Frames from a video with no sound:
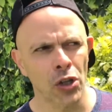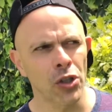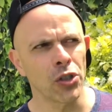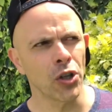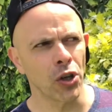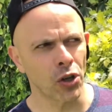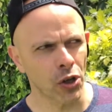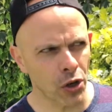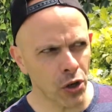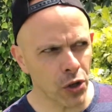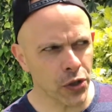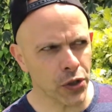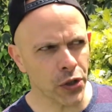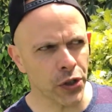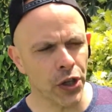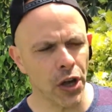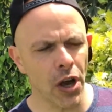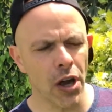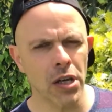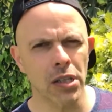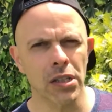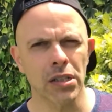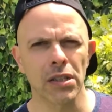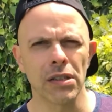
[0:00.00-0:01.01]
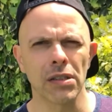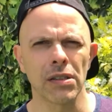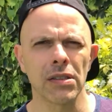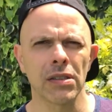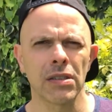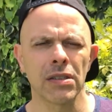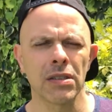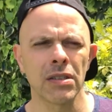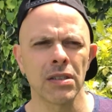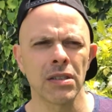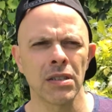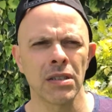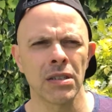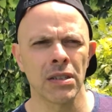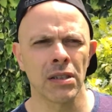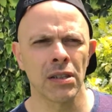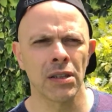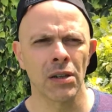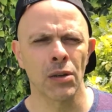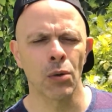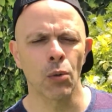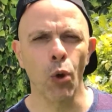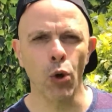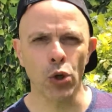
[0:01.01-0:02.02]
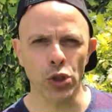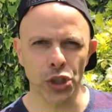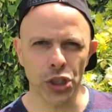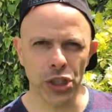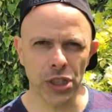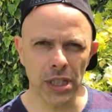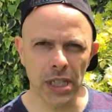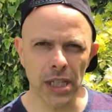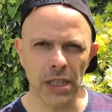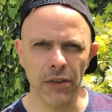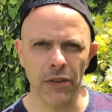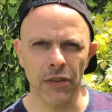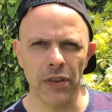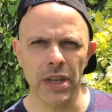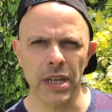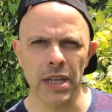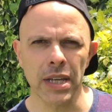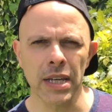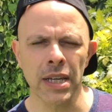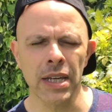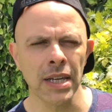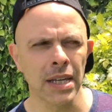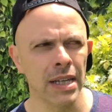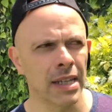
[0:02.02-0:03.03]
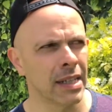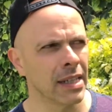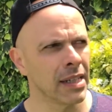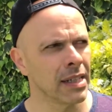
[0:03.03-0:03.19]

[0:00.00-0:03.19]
you know, close the curtains, watch TV,